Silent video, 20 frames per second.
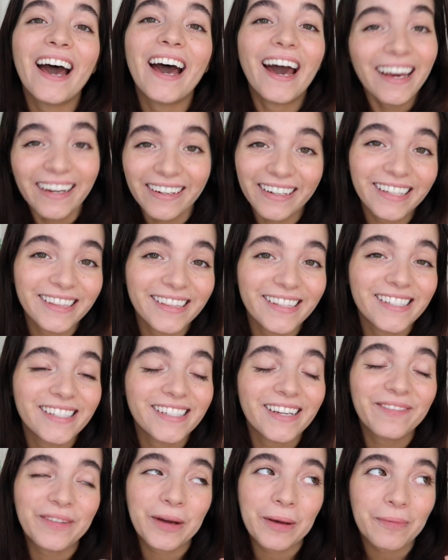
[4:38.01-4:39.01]
I don't eat this
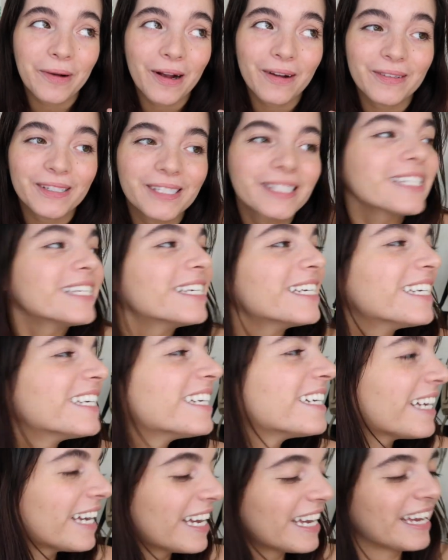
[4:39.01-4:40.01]
stuff, I promise.
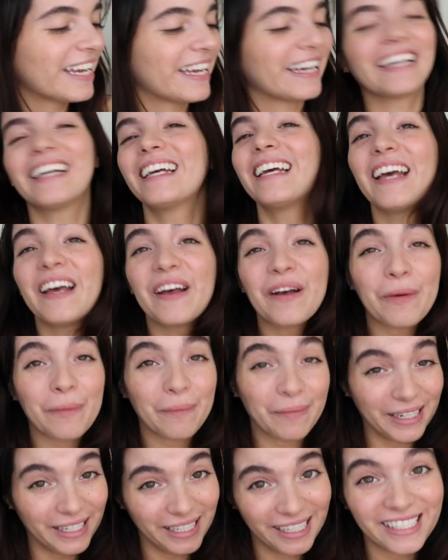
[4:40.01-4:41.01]

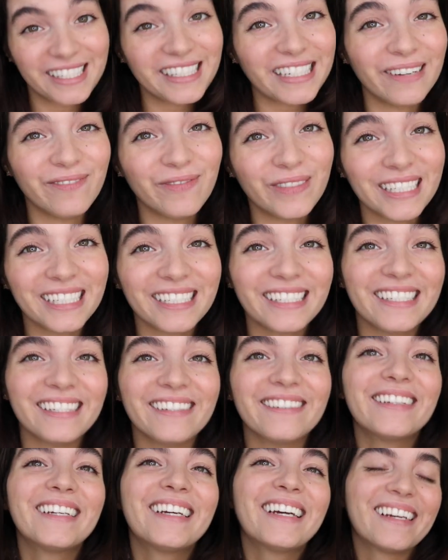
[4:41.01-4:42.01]
But it is tempting too.